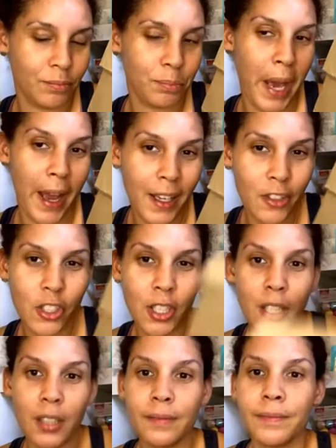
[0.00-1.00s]

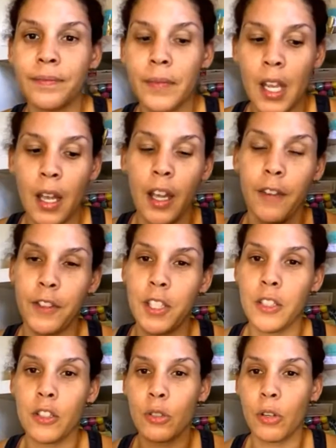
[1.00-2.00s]
Packaging, if
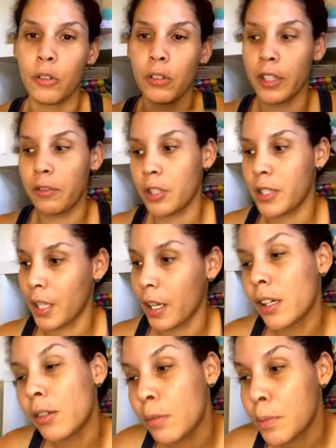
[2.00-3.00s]
this is totally
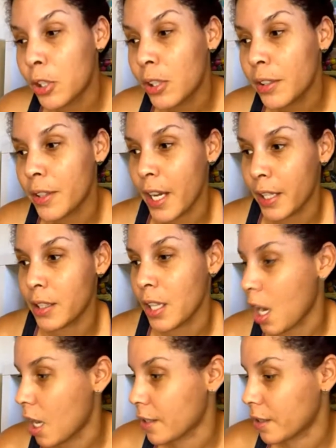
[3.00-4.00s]
recyclable, that's
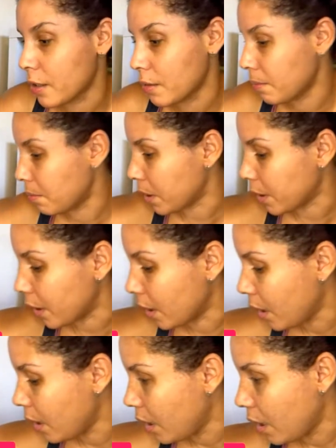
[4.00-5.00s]
awesome, but
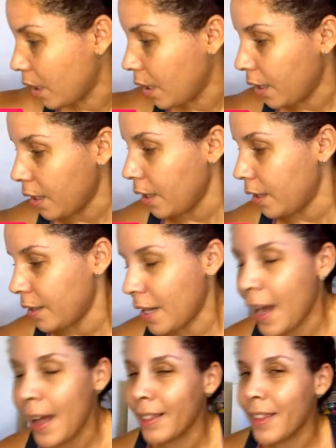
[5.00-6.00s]

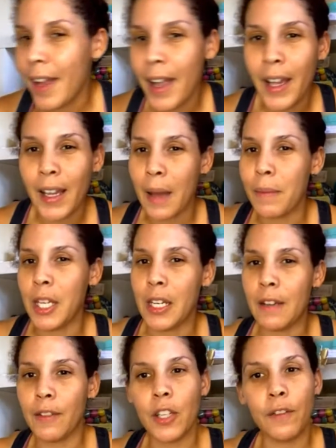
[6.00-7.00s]
not like, I mean,
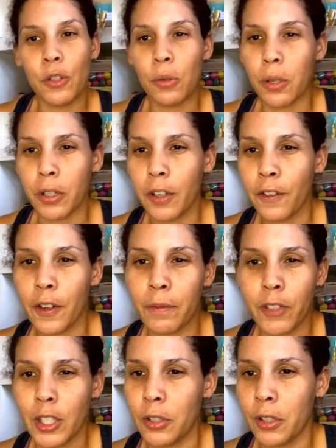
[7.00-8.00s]
even if you order from
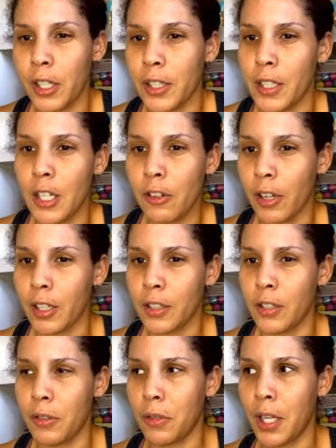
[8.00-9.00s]
Victoria's
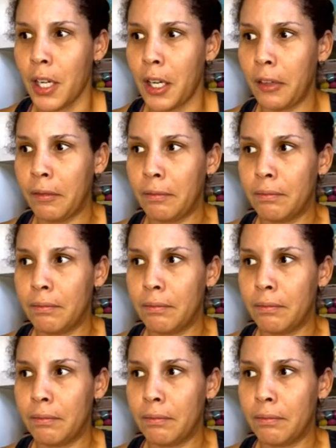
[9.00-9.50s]
Secrets, you get